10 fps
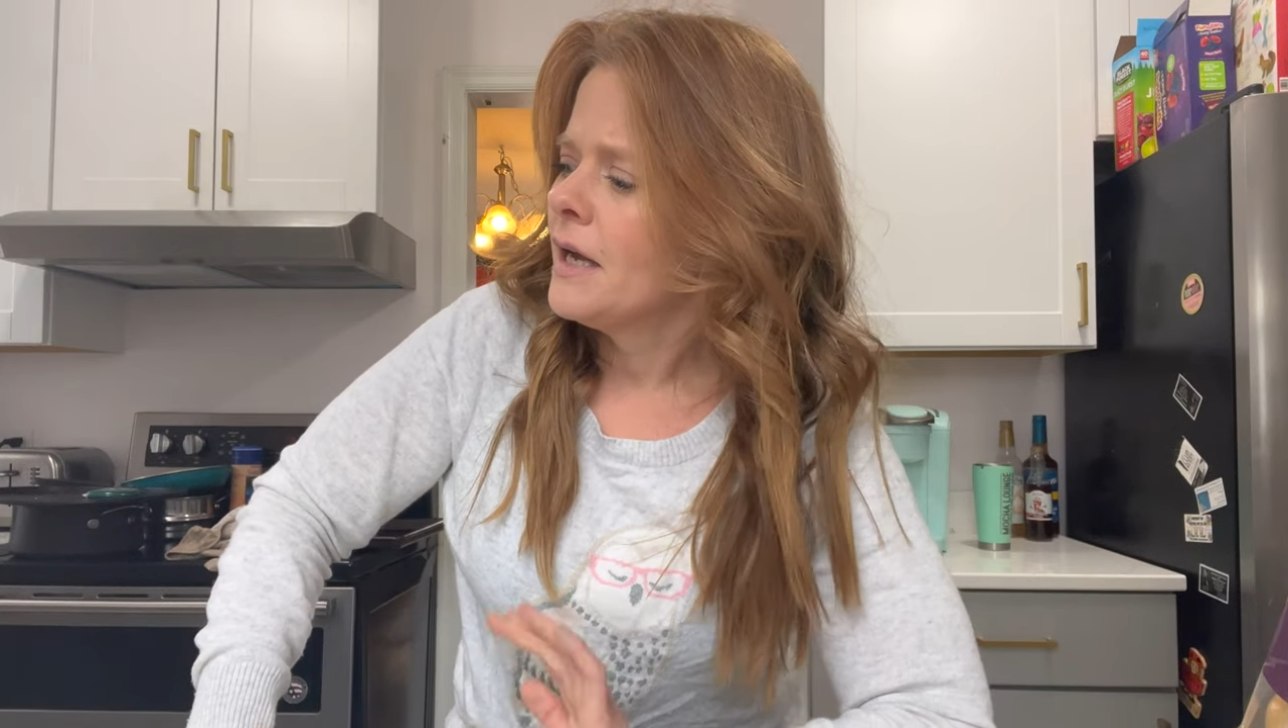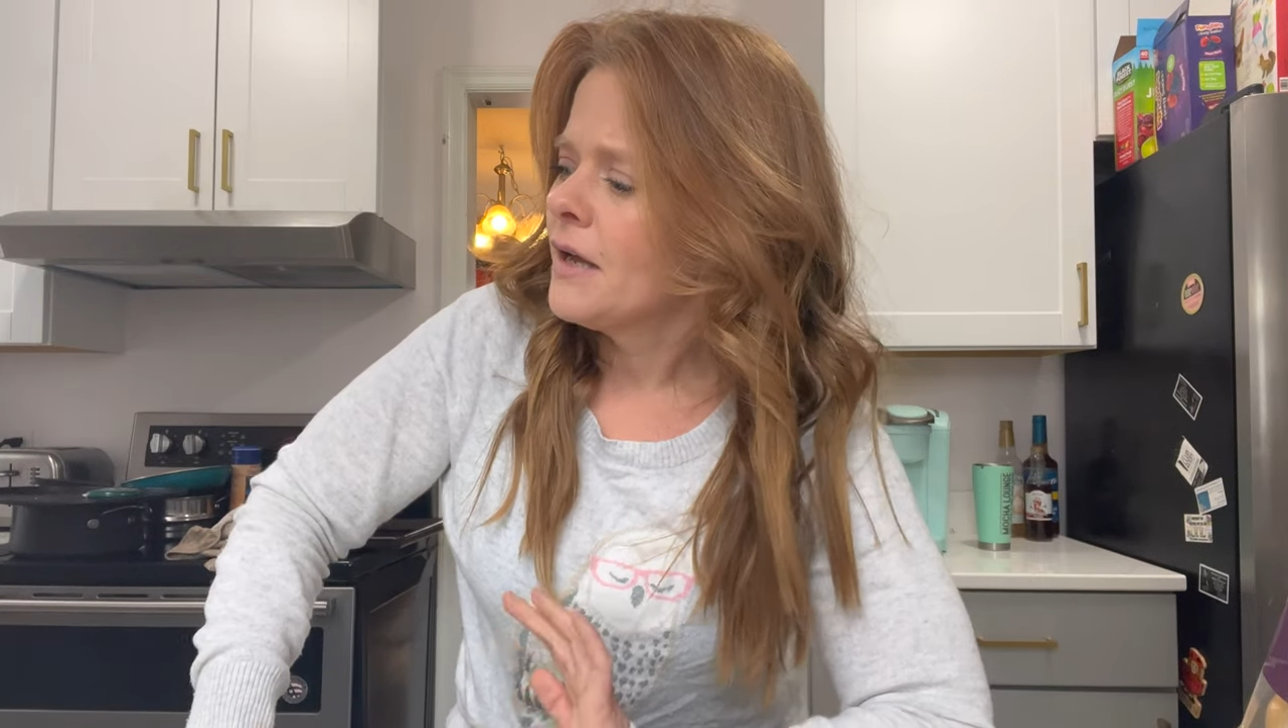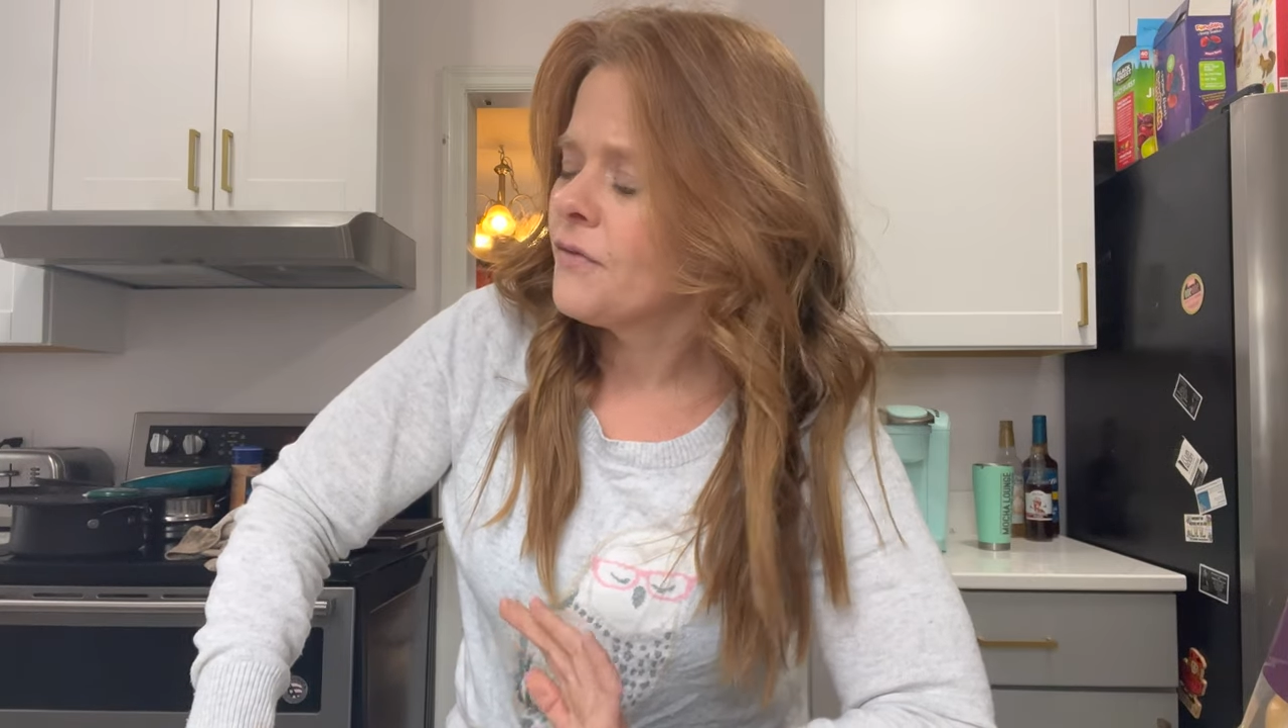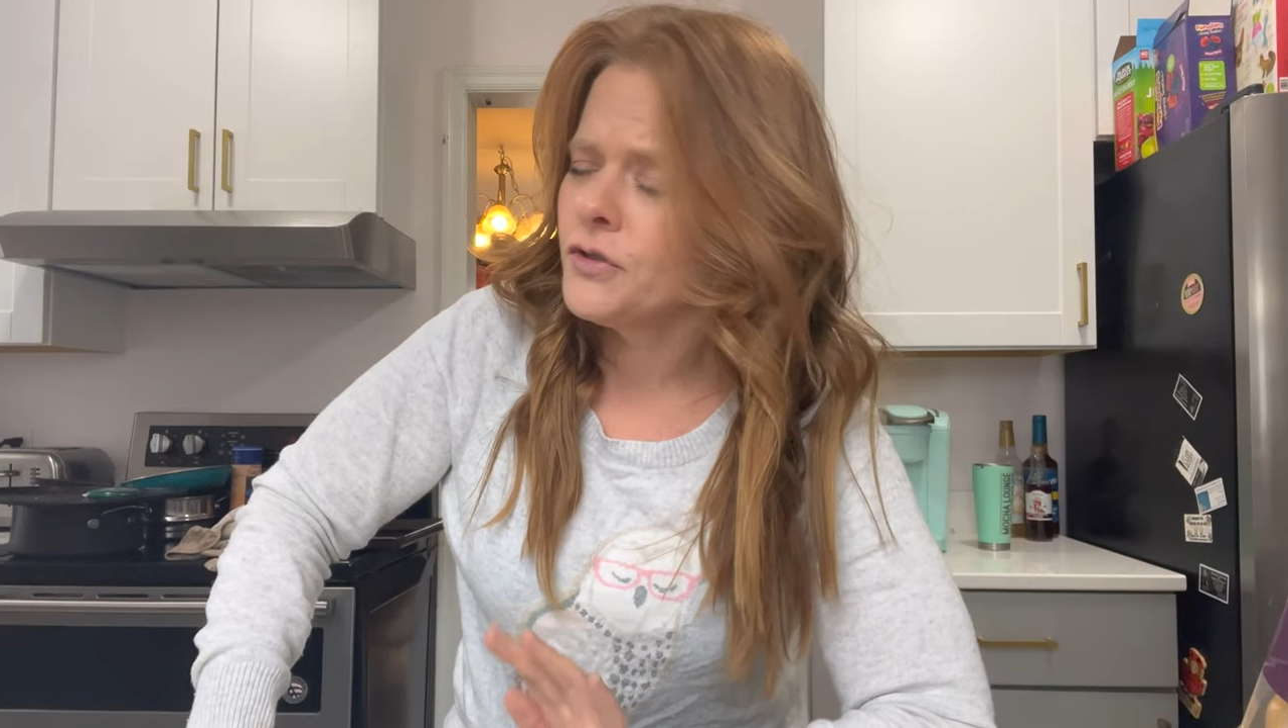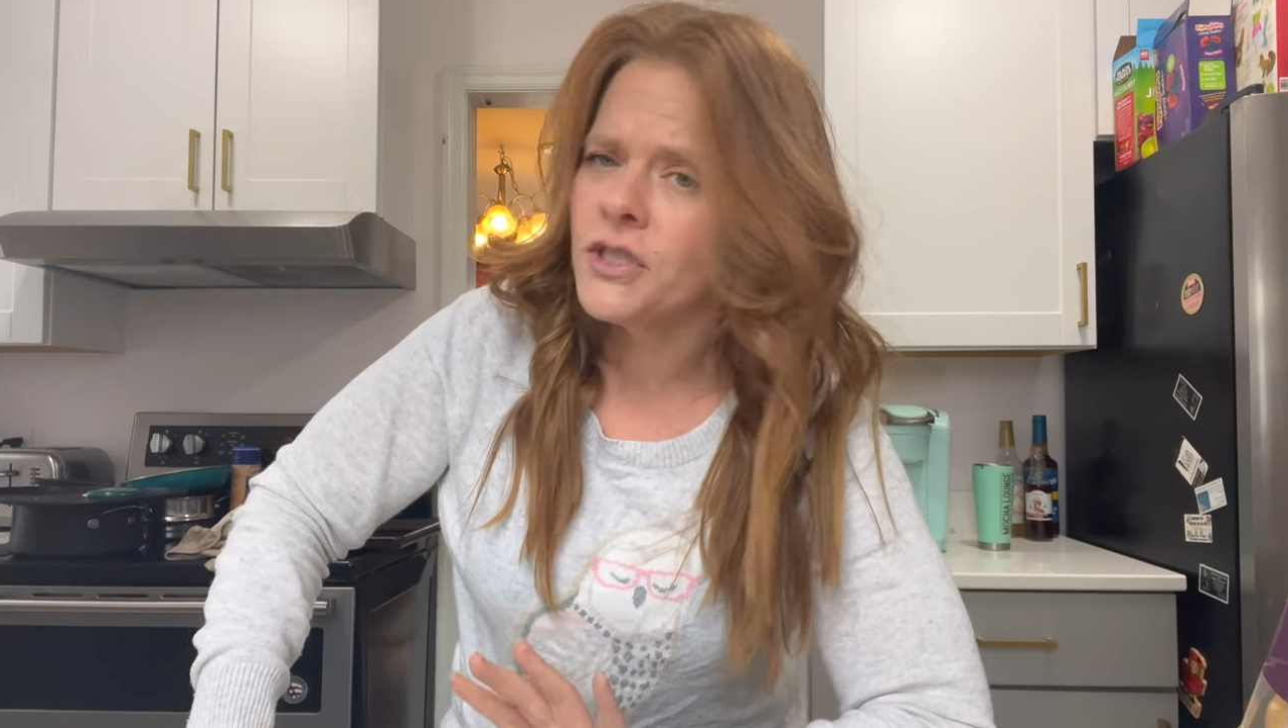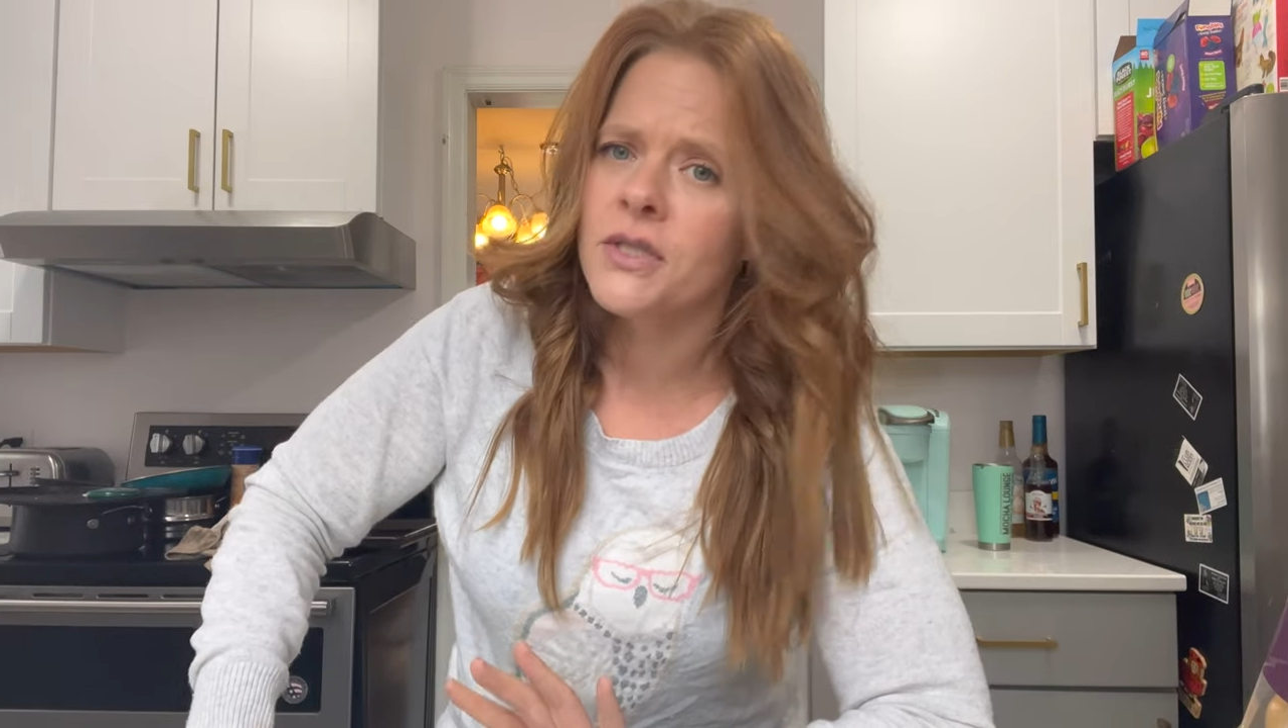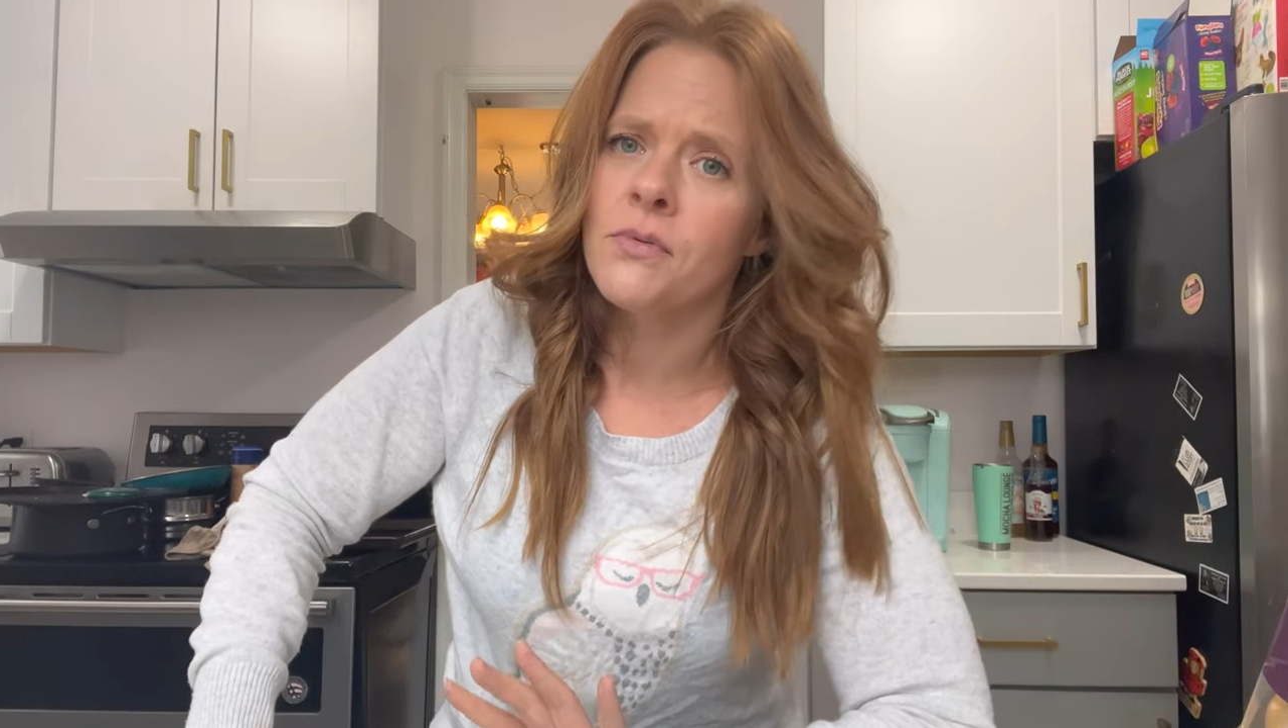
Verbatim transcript: if you just